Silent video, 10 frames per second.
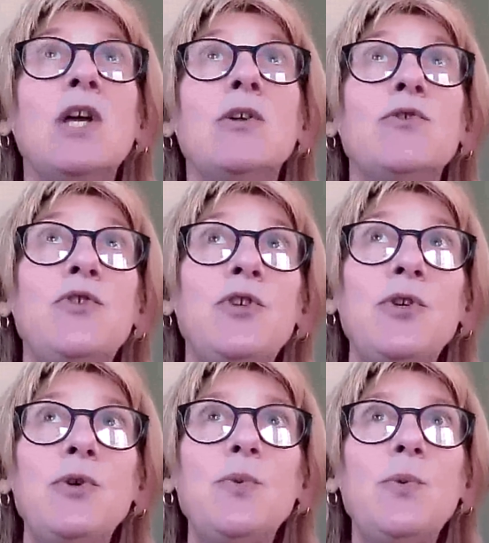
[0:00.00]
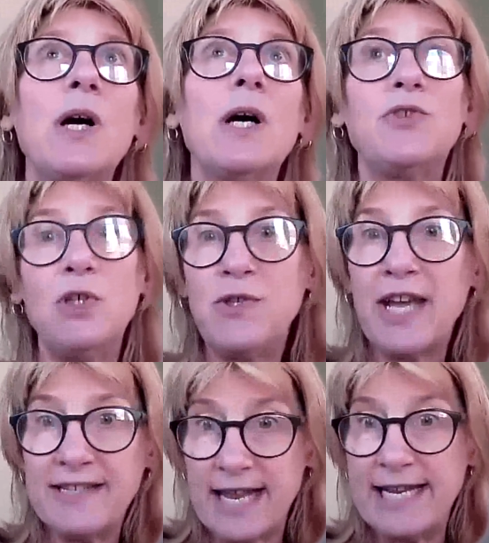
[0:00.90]
Two
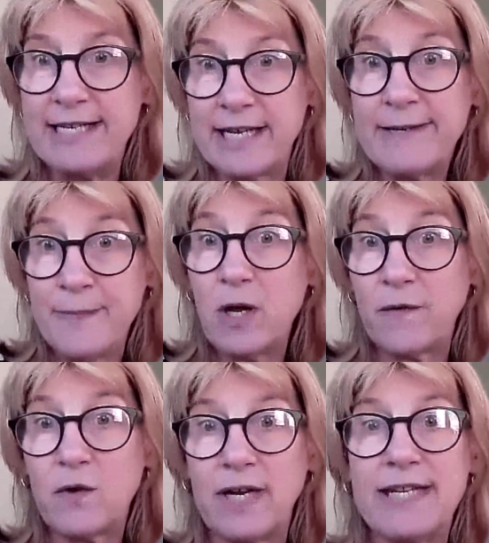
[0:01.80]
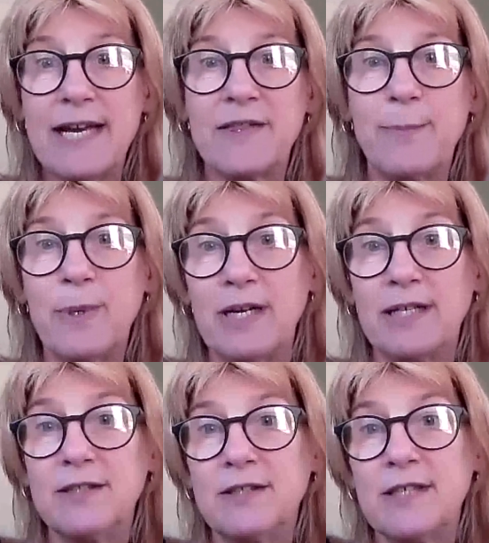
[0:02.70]
days later, after I'd had the
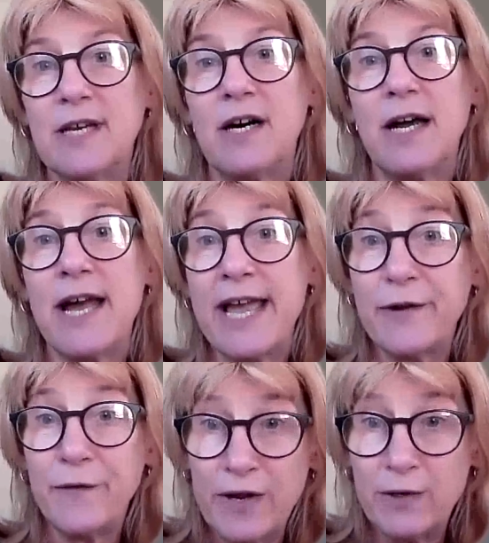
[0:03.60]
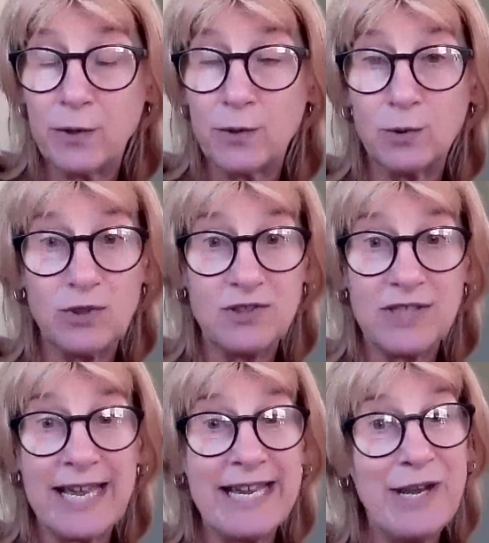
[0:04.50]
bloods, I had a phone call to
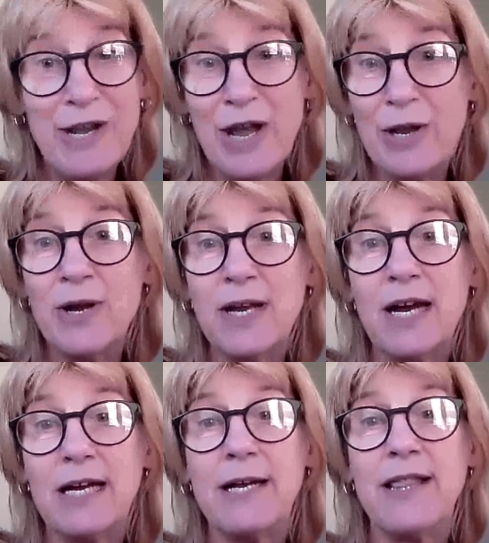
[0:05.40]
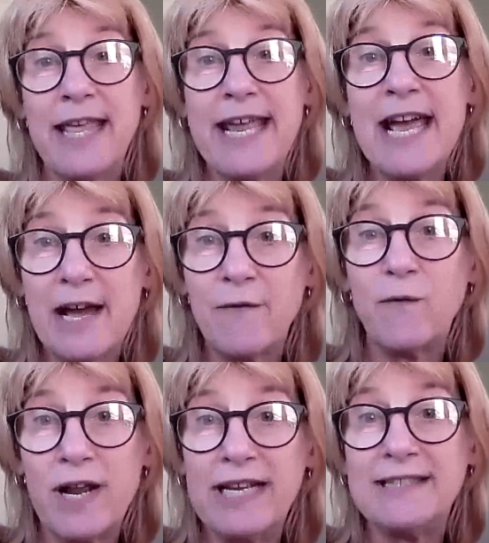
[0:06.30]
say, no, they have
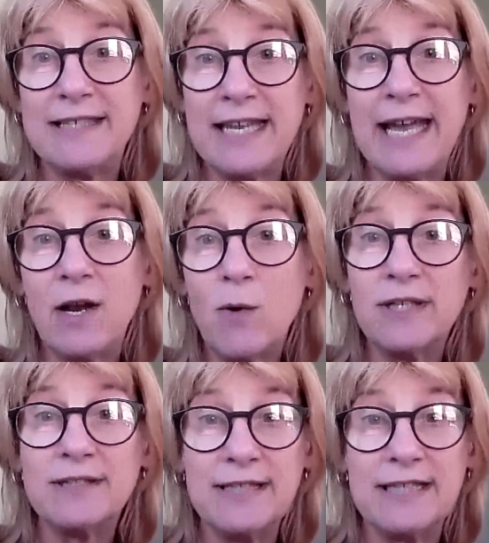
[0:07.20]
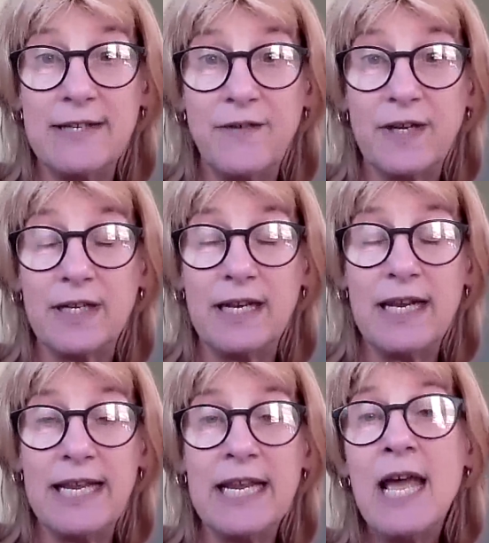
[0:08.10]
raised again quite
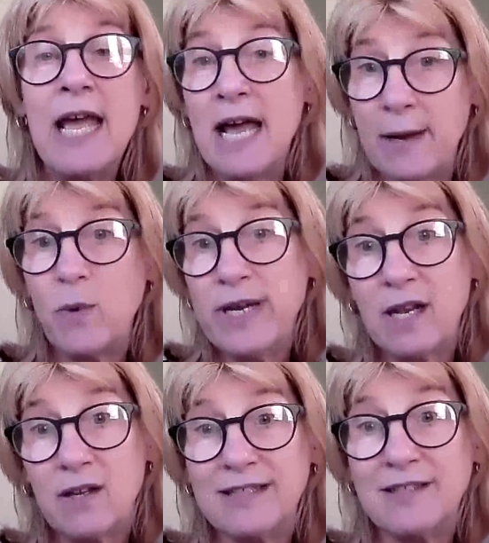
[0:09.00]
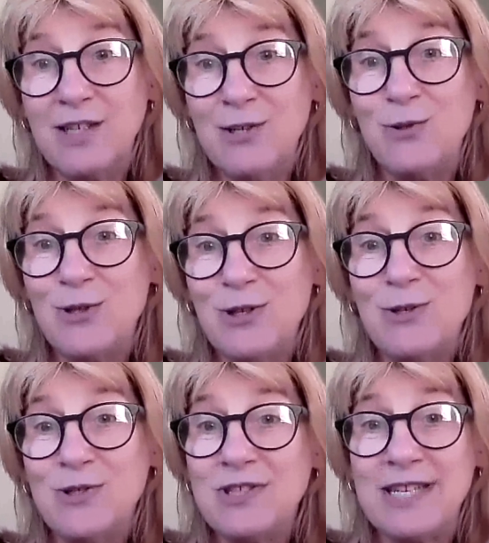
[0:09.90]
significantly, and we'd like you
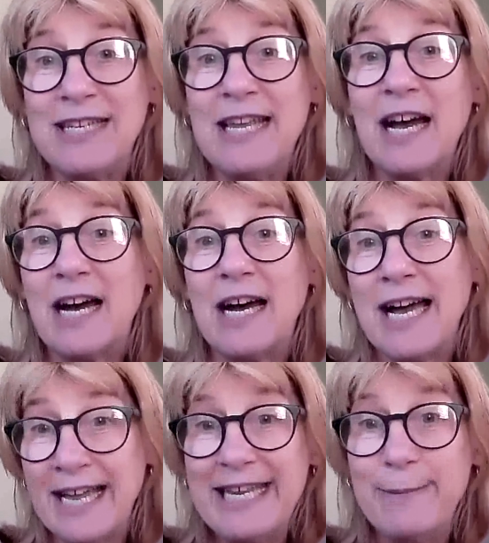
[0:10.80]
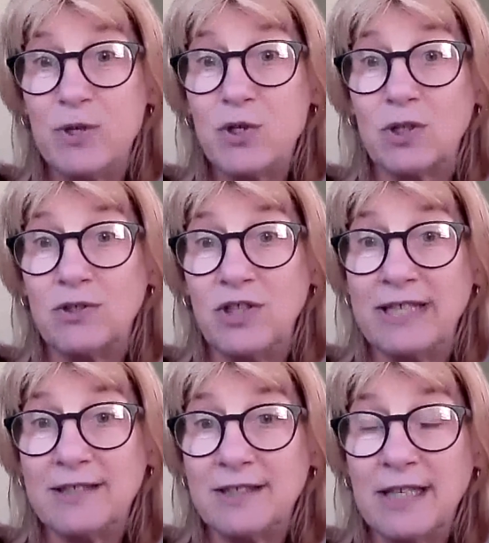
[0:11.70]
to see a
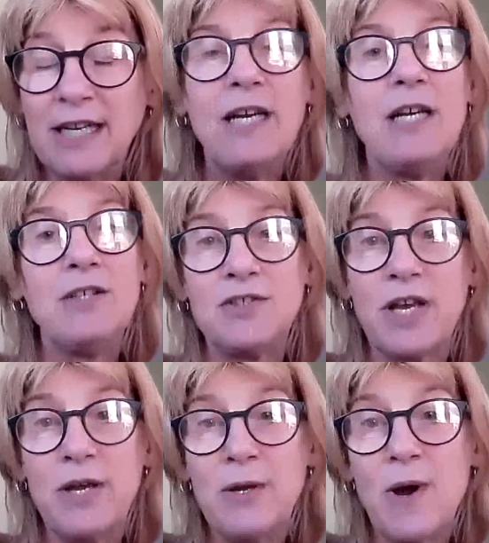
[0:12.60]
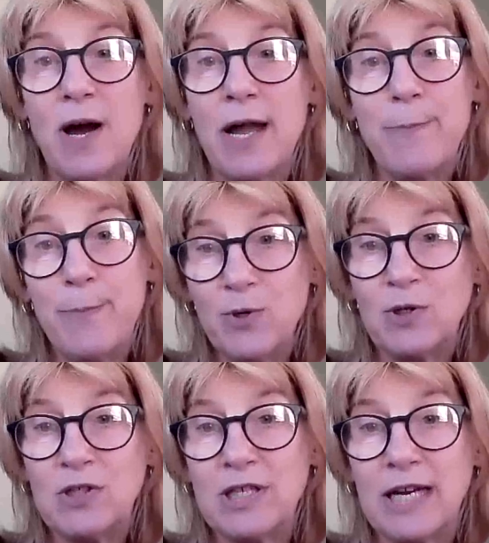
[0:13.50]
hematologist. So I
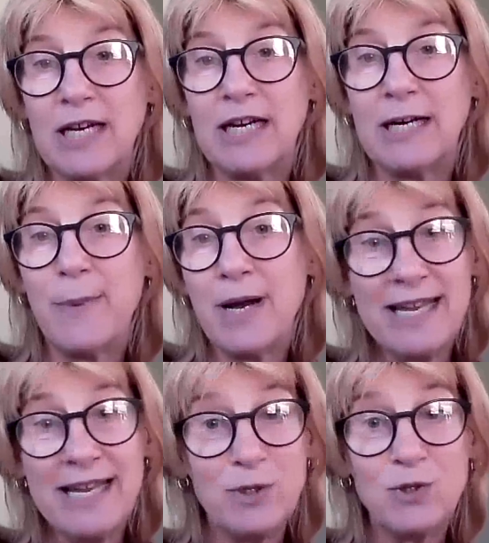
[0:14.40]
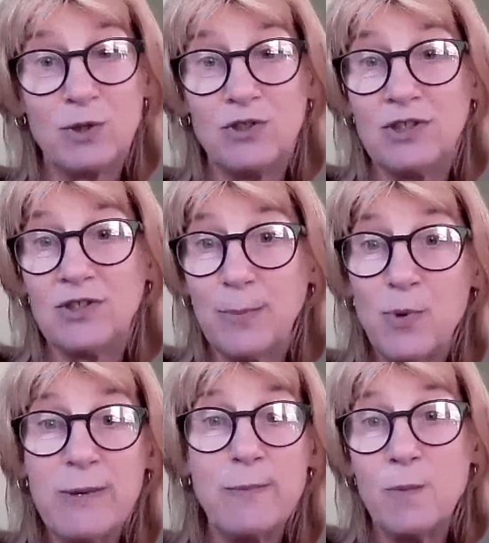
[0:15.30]
booked a hematologist
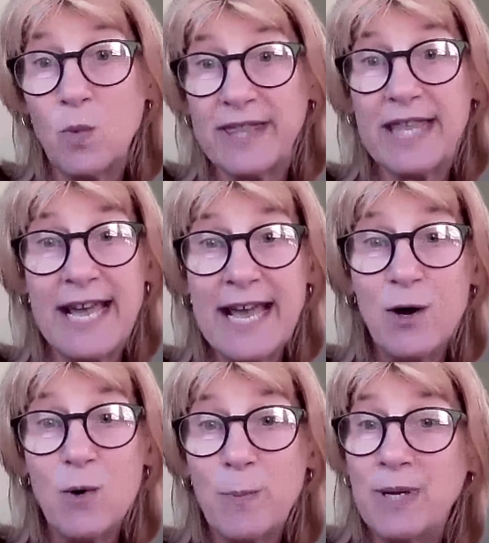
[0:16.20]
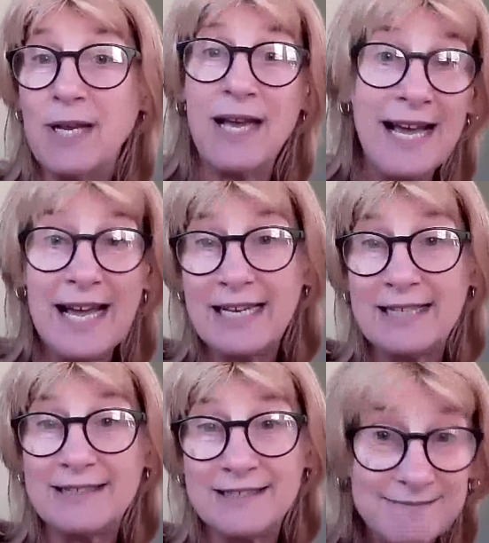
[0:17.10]
appointment with their help,
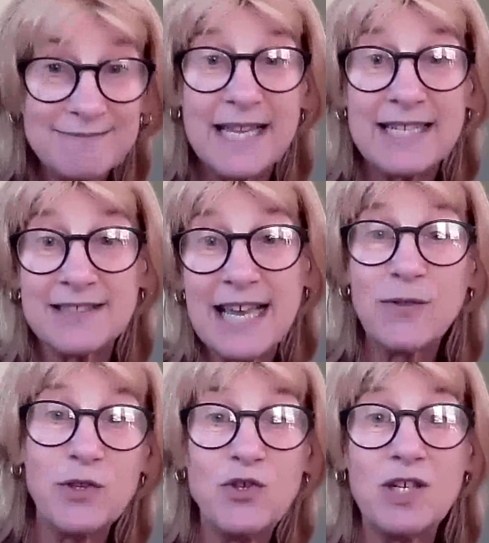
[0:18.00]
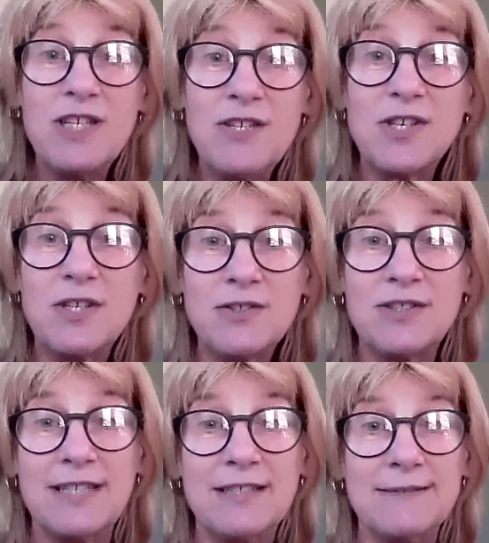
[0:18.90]
and that's how the journey started.